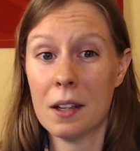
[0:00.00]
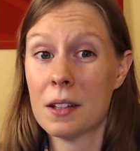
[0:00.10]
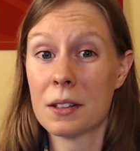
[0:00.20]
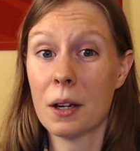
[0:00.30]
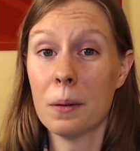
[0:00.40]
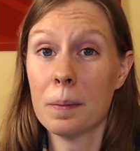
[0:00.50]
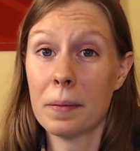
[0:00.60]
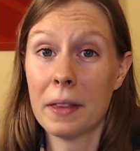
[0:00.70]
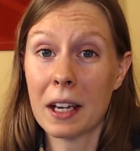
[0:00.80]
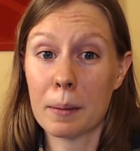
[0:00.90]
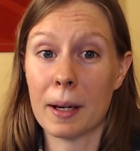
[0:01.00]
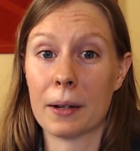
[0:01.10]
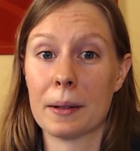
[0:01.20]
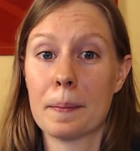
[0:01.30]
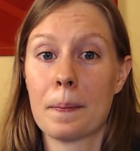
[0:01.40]
So think about
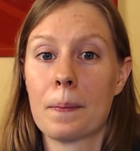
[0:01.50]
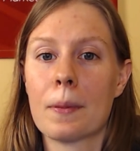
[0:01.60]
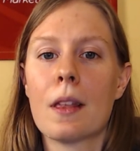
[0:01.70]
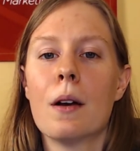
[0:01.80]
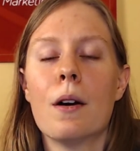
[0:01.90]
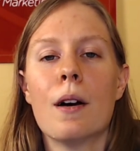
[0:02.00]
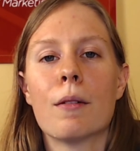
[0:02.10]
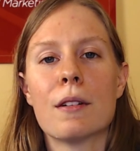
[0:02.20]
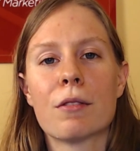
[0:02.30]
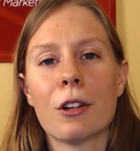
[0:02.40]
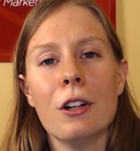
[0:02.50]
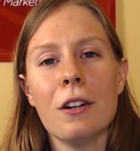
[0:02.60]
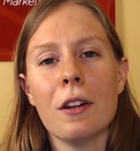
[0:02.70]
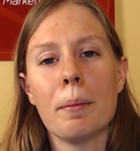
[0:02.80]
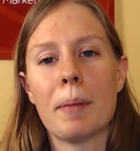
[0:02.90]
it. We've
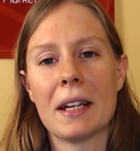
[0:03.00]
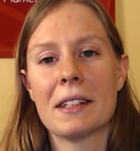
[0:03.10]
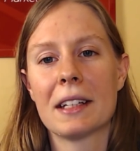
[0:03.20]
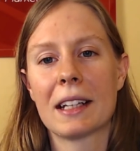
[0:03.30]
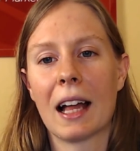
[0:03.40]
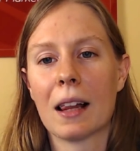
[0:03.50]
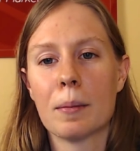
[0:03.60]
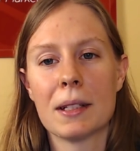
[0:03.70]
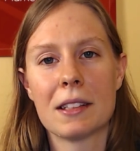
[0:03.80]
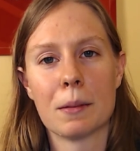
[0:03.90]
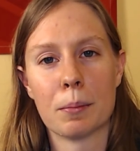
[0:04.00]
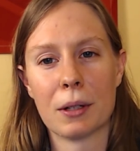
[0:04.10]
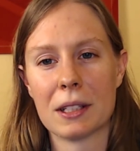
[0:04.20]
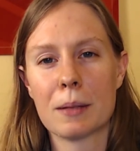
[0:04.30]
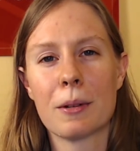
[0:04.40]
learned the basic elements and
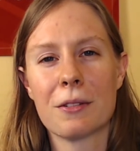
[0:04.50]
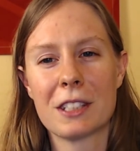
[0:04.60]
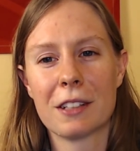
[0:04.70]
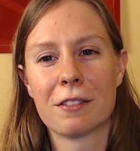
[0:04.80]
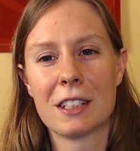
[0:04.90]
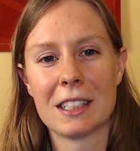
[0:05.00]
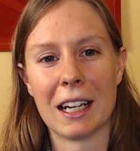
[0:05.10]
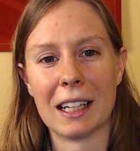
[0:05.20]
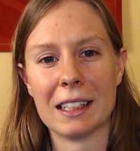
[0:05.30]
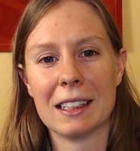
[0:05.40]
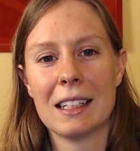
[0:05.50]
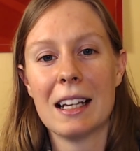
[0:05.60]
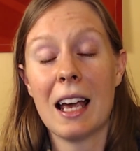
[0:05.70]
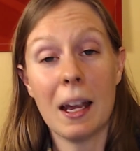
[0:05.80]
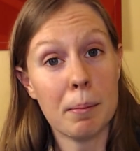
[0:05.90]
principles of design
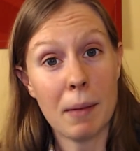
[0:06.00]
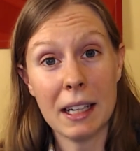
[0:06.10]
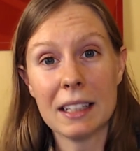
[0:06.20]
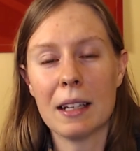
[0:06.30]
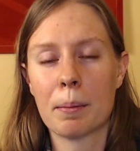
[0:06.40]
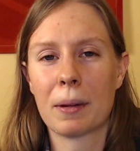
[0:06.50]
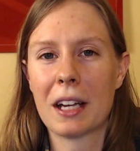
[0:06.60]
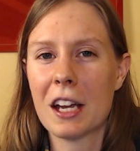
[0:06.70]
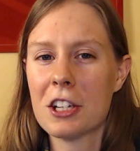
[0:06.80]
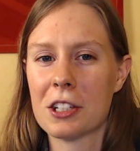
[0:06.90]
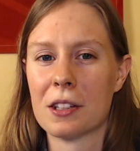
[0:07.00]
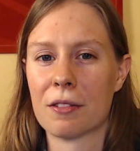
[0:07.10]
and many implications